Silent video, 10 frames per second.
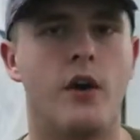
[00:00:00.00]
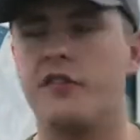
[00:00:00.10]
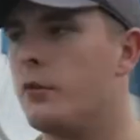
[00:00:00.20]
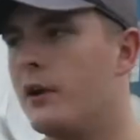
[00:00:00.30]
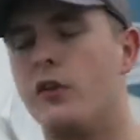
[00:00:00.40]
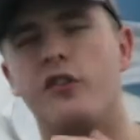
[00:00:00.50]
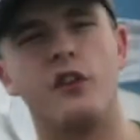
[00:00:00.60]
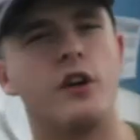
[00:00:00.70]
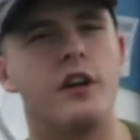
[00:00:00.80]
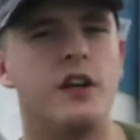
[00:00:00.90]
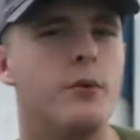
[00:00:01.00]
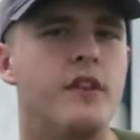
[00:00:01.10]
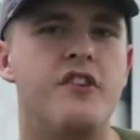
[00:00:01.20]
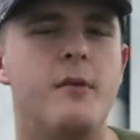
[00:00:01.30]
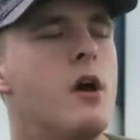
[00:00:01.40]
If someone else is looking at you
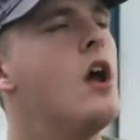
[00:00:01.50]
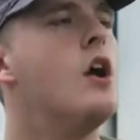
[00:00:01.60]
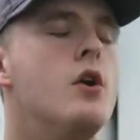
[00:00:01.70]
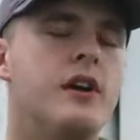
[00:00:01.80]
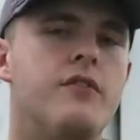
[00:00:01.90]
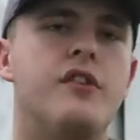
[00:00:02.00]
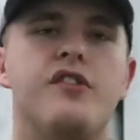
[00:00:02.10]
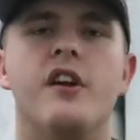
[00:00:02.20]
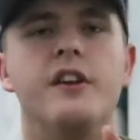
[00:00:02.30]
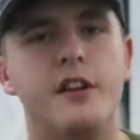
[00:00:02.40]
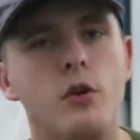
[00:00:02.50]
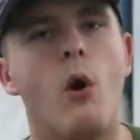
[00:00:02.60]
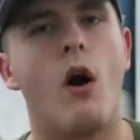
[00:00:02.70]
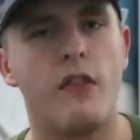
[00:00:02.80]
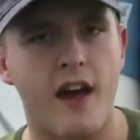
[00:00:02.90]
in the gym, who gives a shit?
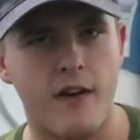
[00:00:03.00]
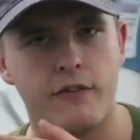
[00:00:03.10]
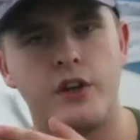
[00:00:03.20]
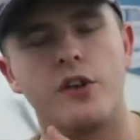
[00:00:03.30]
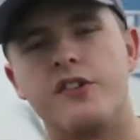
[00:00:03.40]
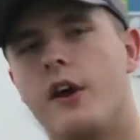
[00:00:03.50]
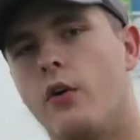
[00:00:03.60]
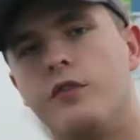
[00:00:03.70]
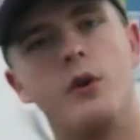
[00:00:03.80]
You are there for yourself.